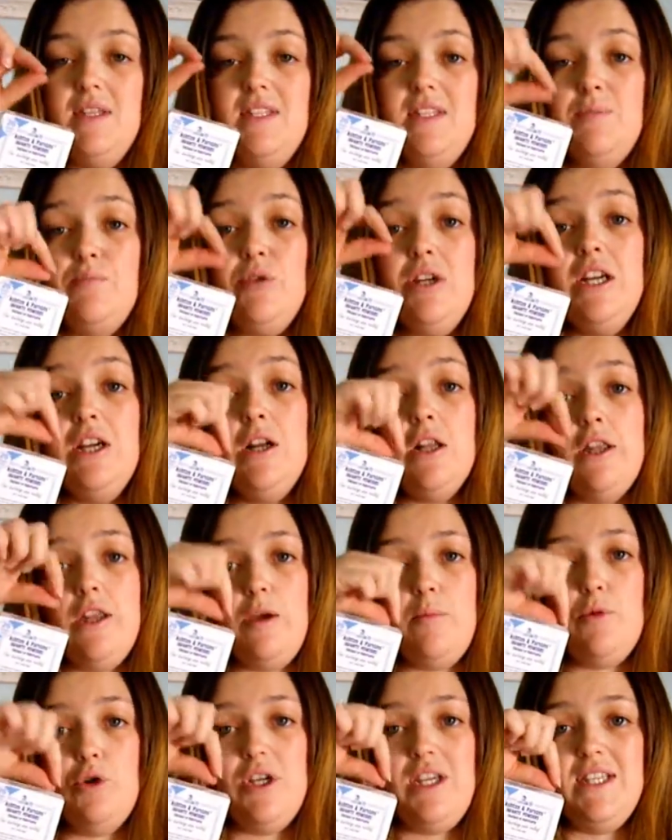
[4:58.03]
sprinkle
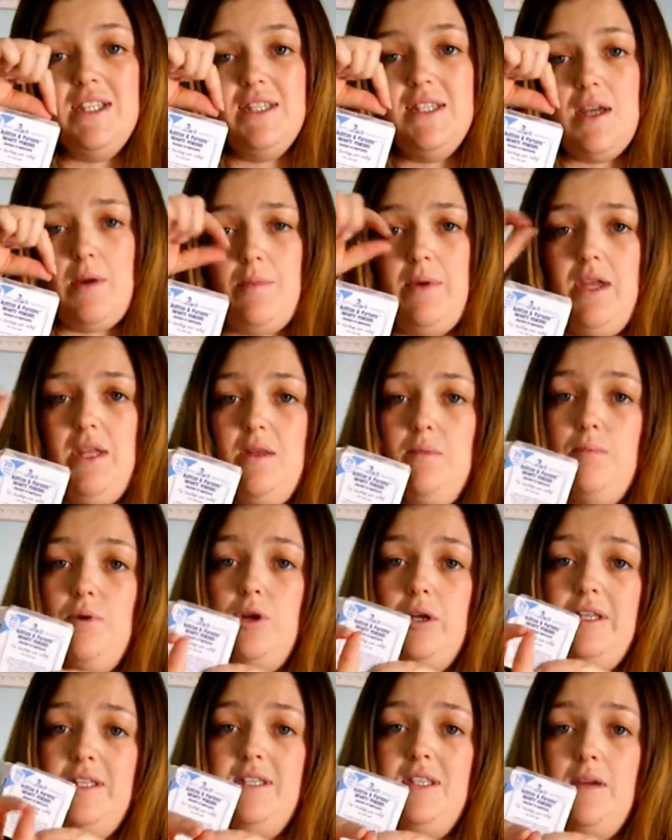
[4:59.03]
them on his dummy and then
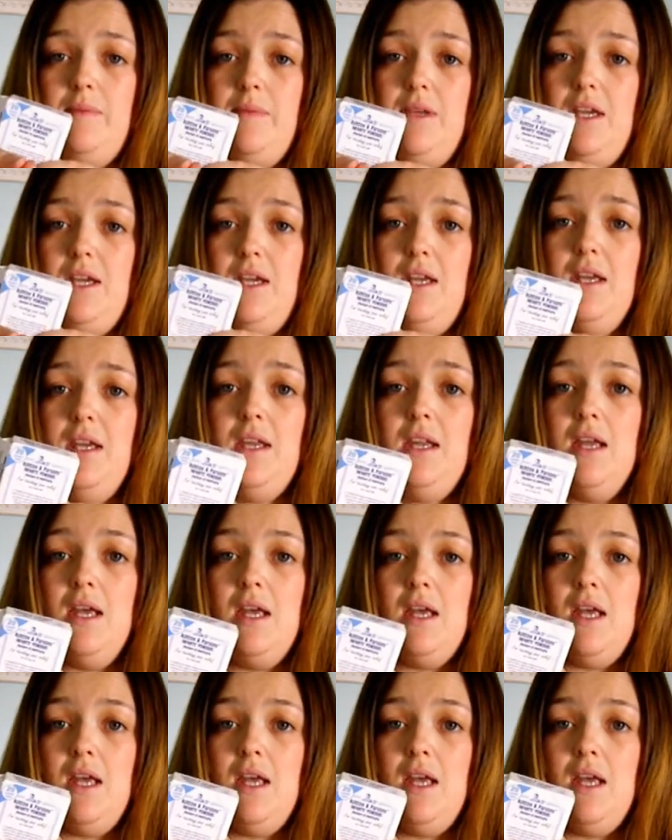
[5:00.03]
put his dummy in,